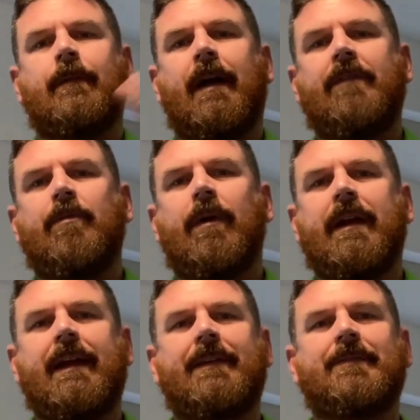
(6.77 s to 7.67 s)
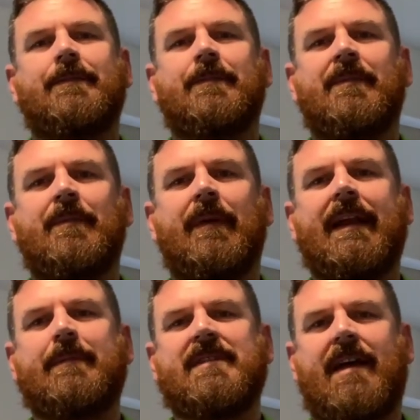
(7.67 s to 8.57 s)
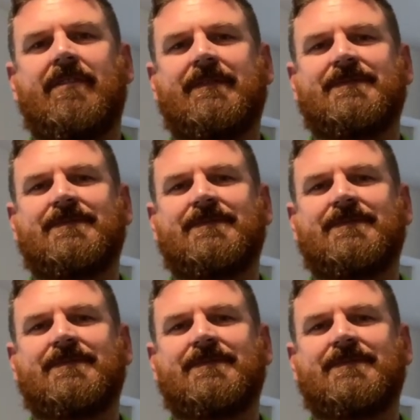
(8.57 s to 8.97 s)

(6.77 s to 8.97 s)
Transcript: Hi everybody, my name is Ivan.